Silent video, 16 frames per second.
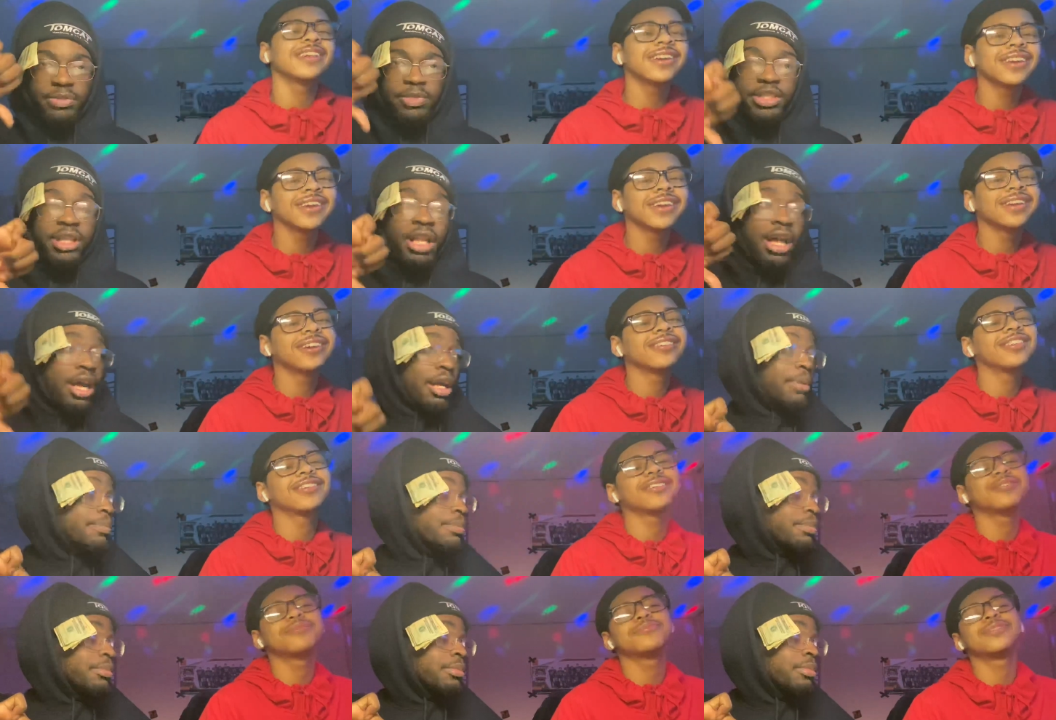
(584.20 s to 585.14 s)
Speaker 1: my slime. ain't a
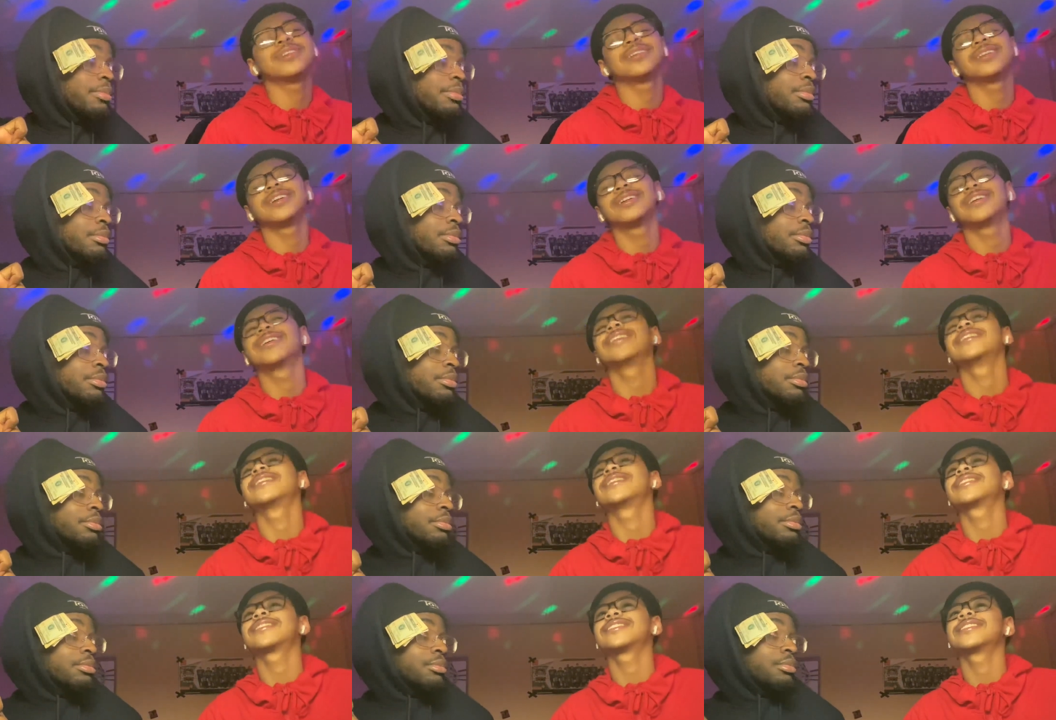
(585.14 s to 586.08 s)
little boy. That ain't
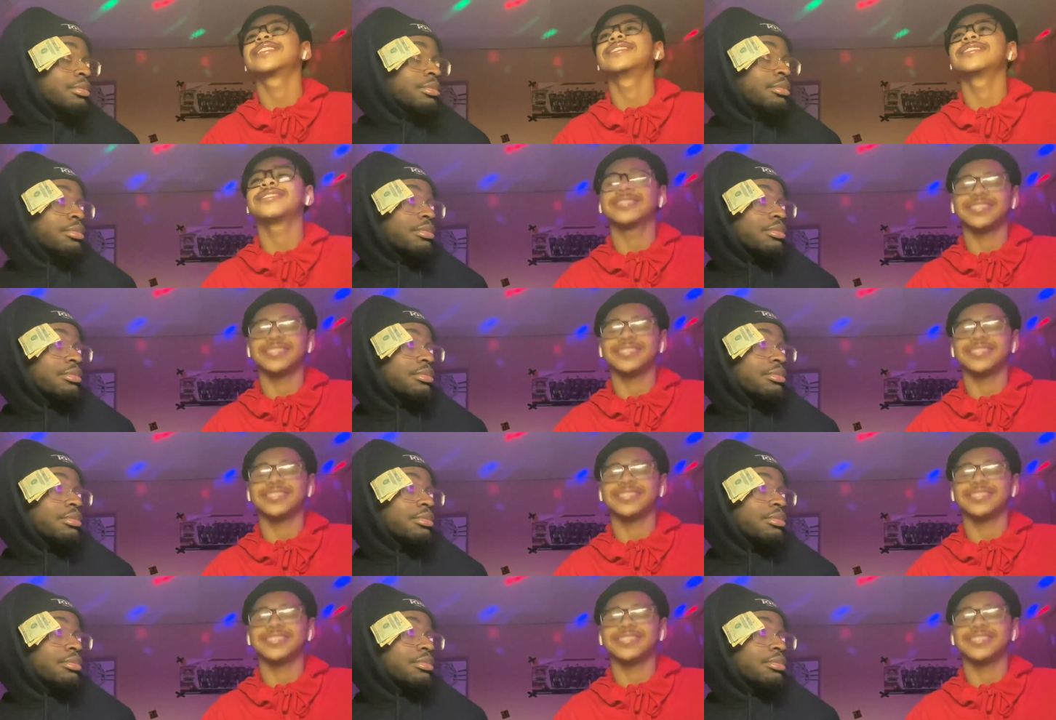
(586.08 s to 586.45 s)
nothing.